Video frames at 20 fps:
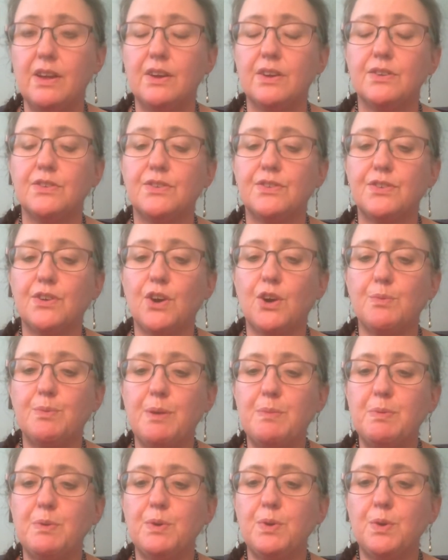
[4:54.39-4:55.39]
So
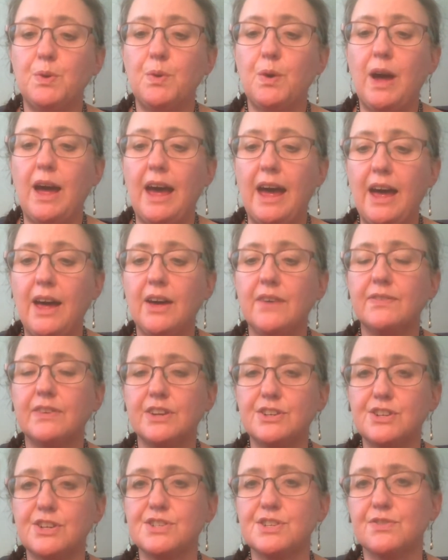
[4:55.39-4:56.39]
people who have
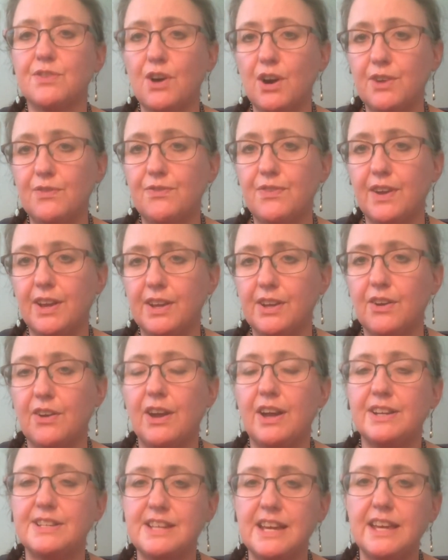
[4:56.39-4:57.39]
congestive heart failure
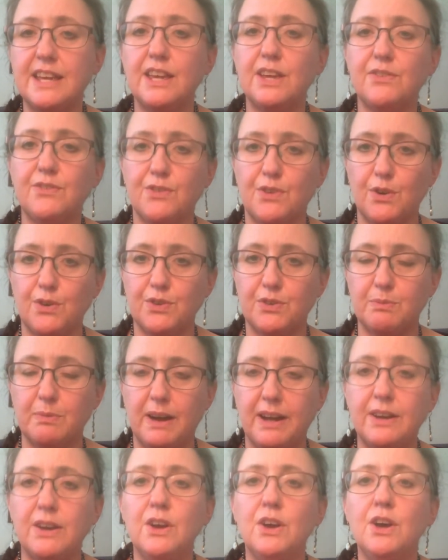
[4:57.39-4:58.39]
and taking
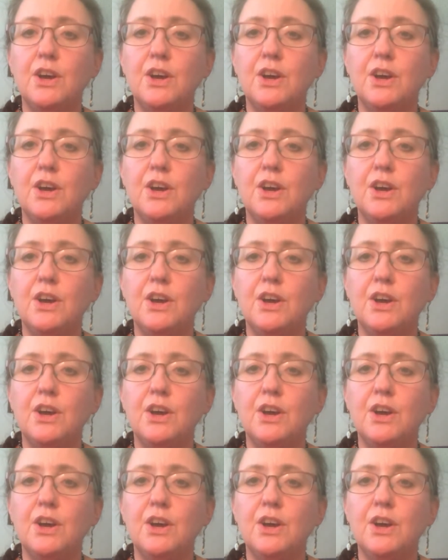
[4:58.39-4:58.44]
furosemide,